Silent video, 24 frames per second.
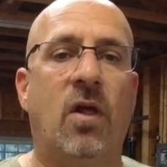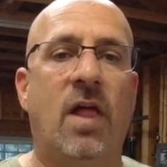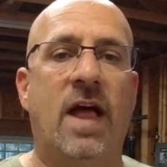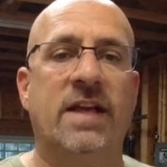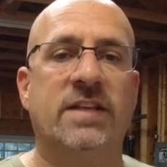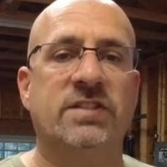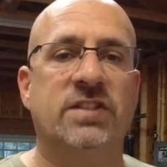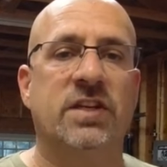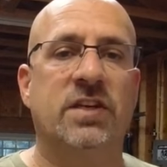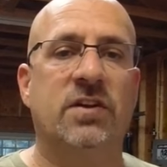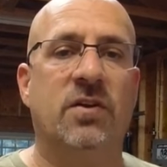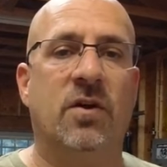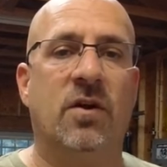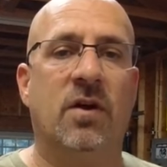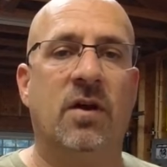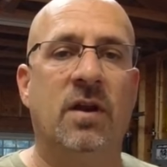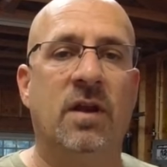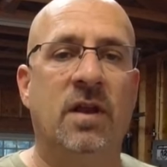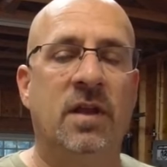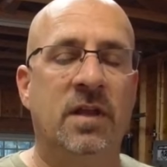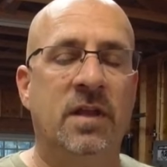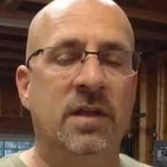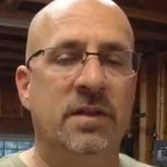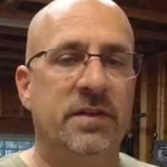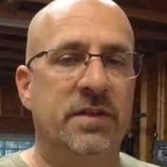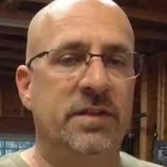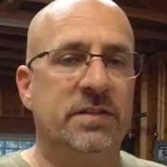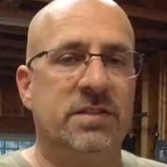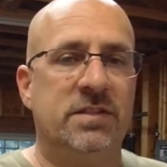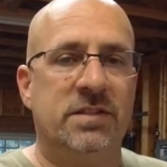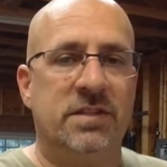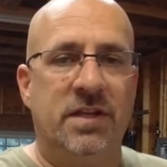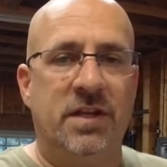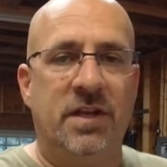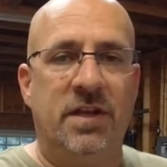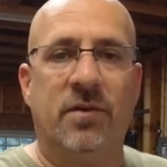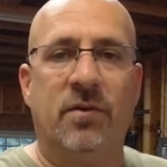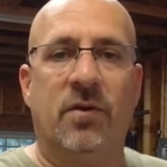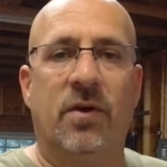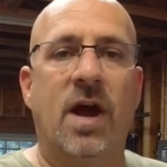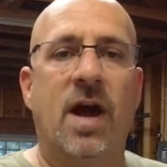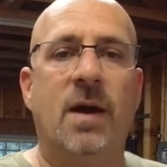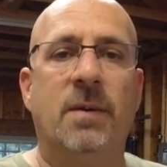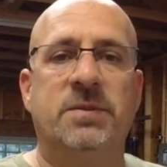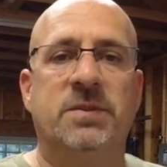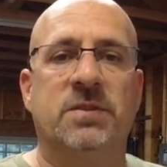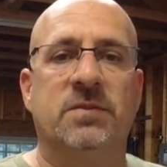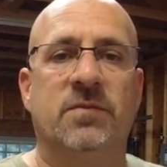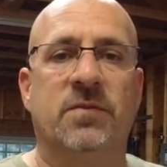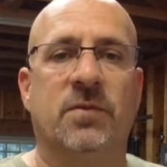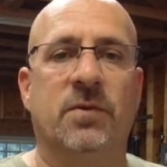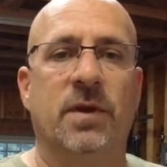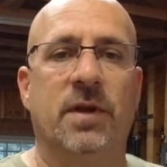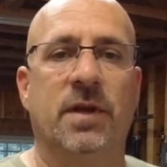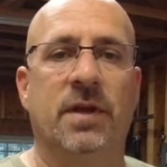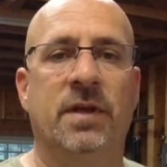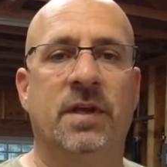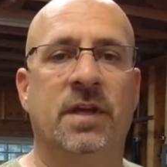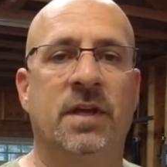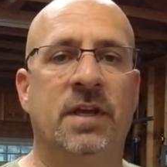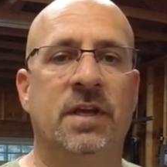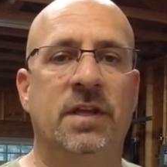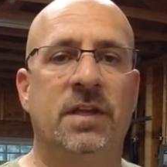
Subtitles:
classic car, this is another option for you.